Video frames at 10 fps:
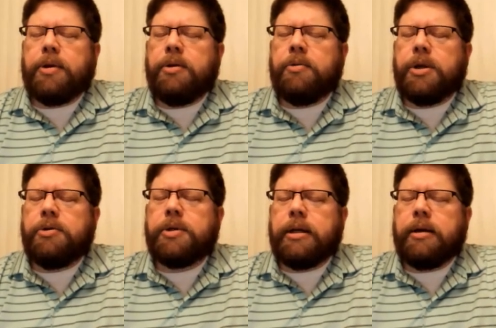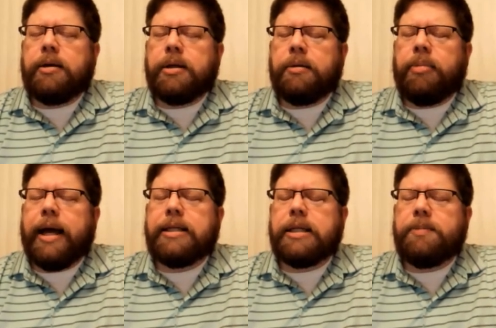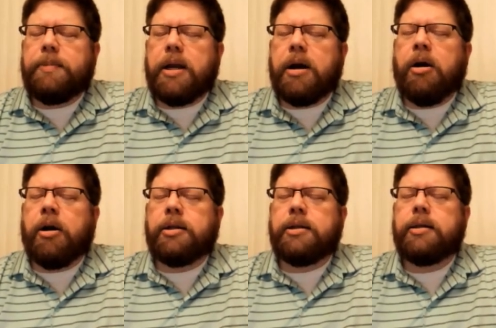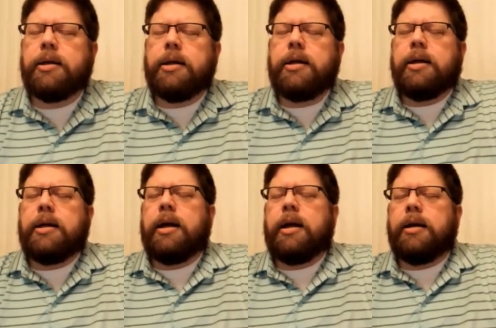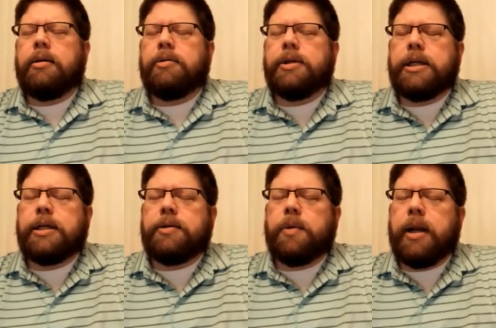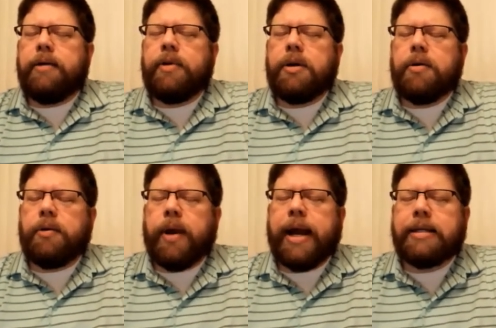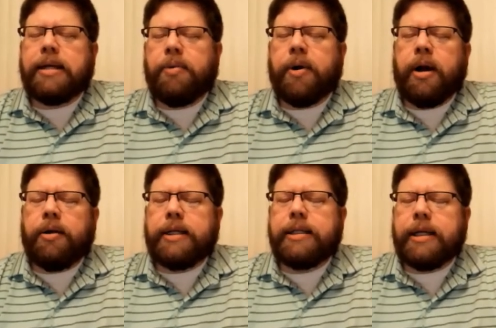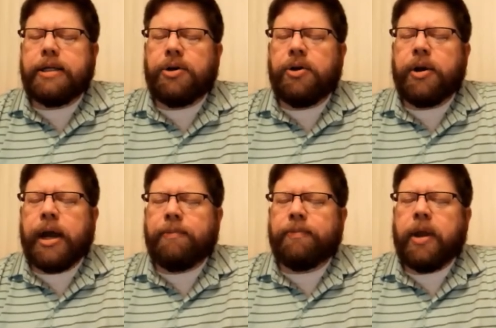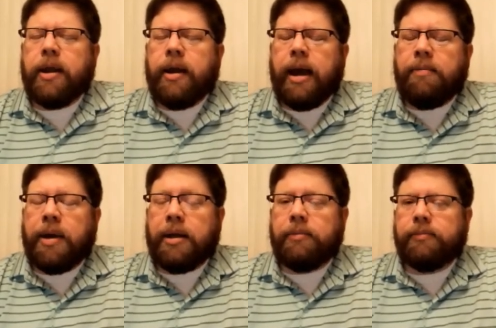you would use it to bless and speak to hearts. Uh, Lord Jesus, we love you and we ask and pray all these things in your name. Amen.